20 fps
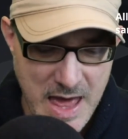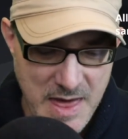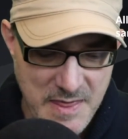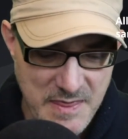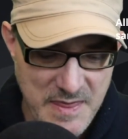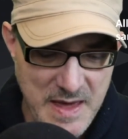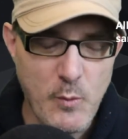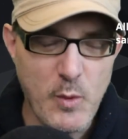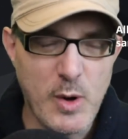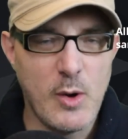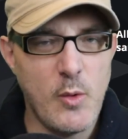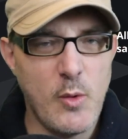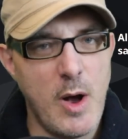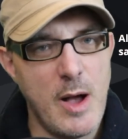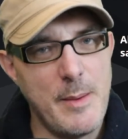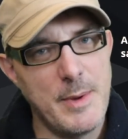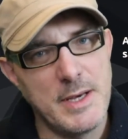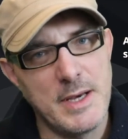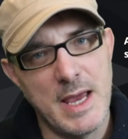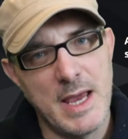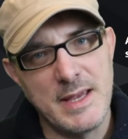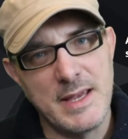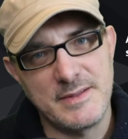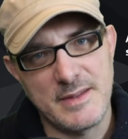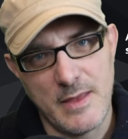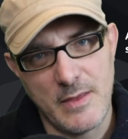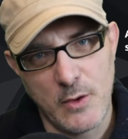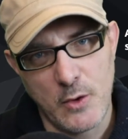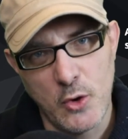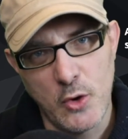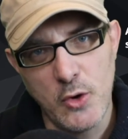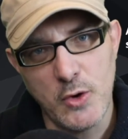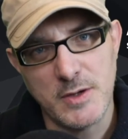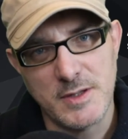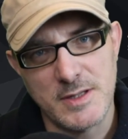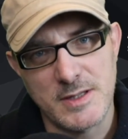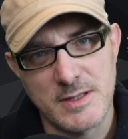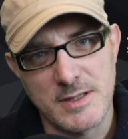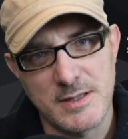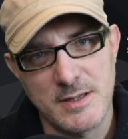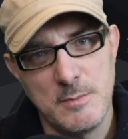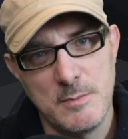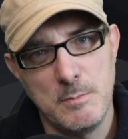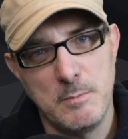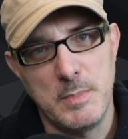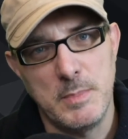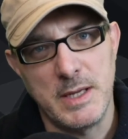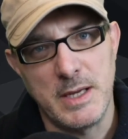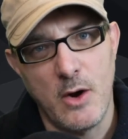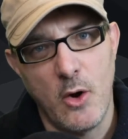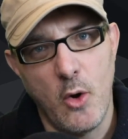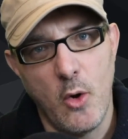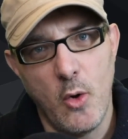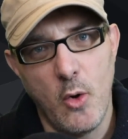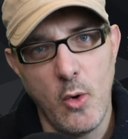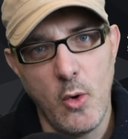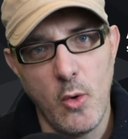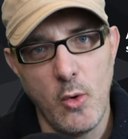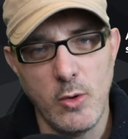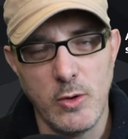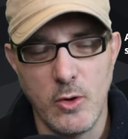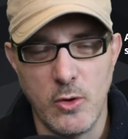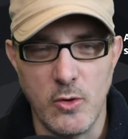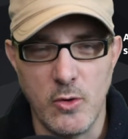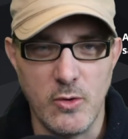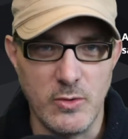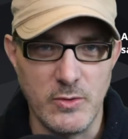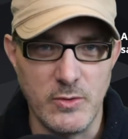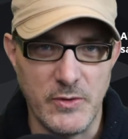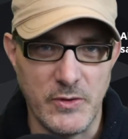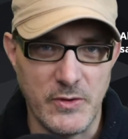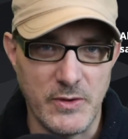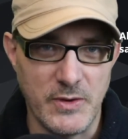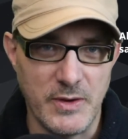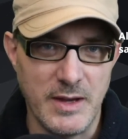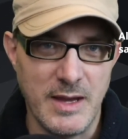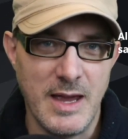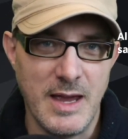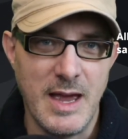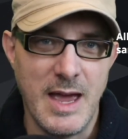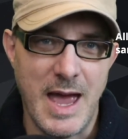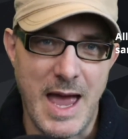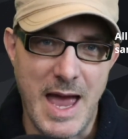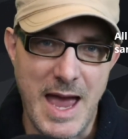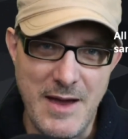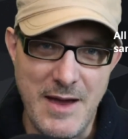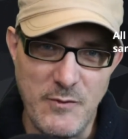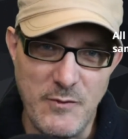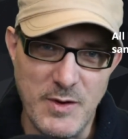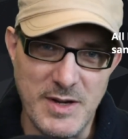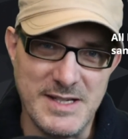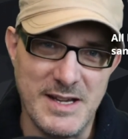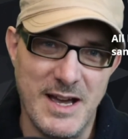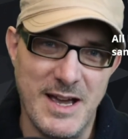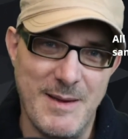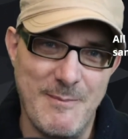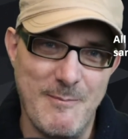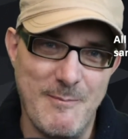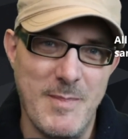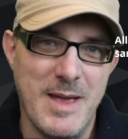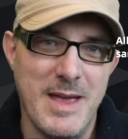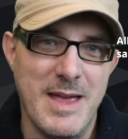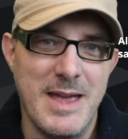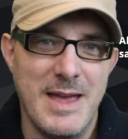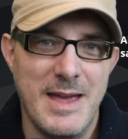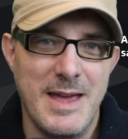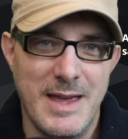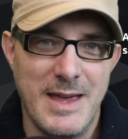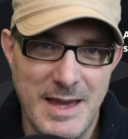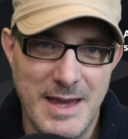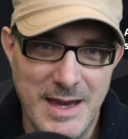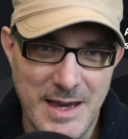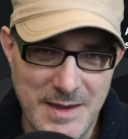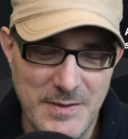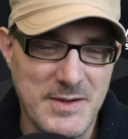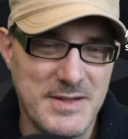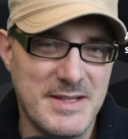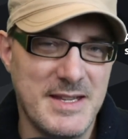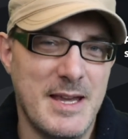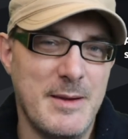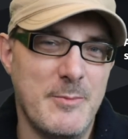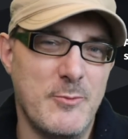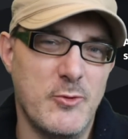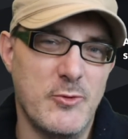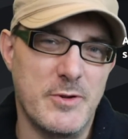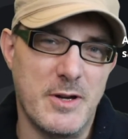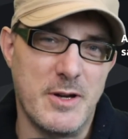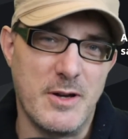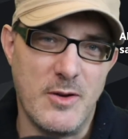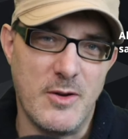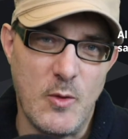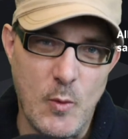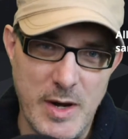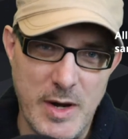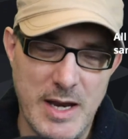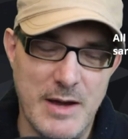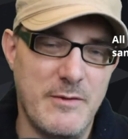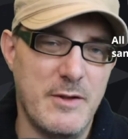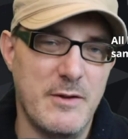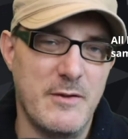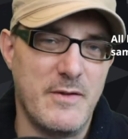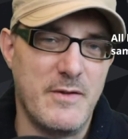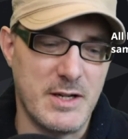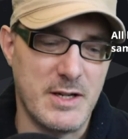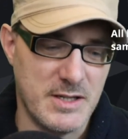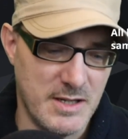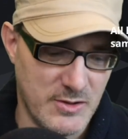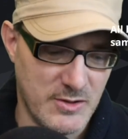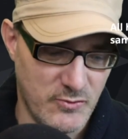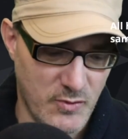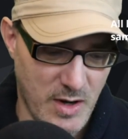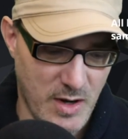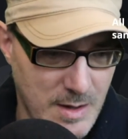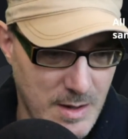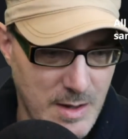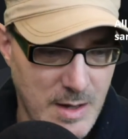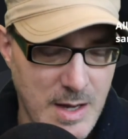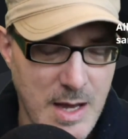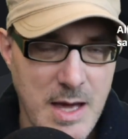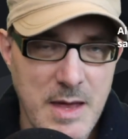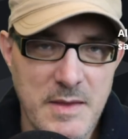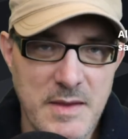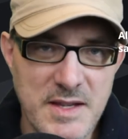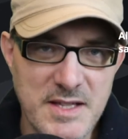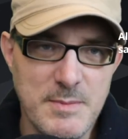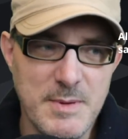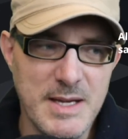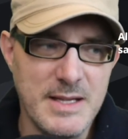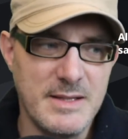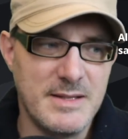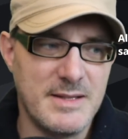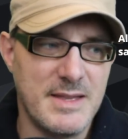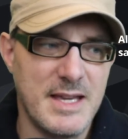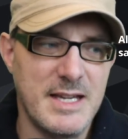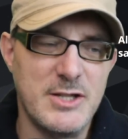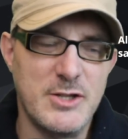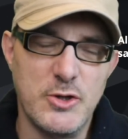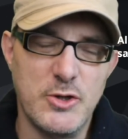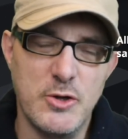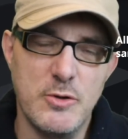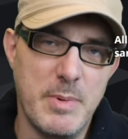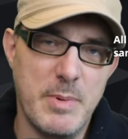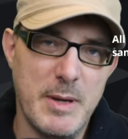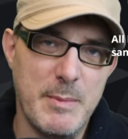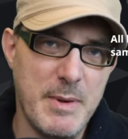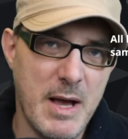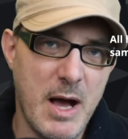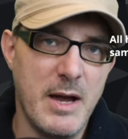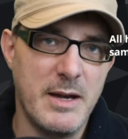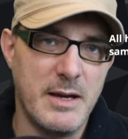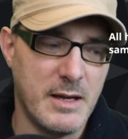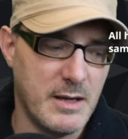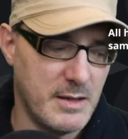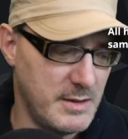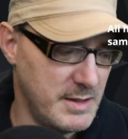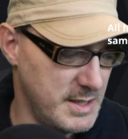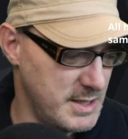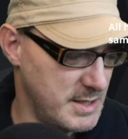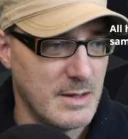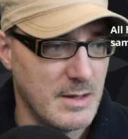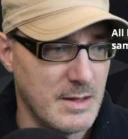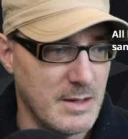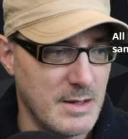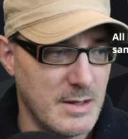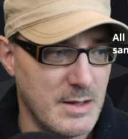That requirement is that the hooks be all called every time in the same order whenever the function is run. This means they shouldn't be behind a condition.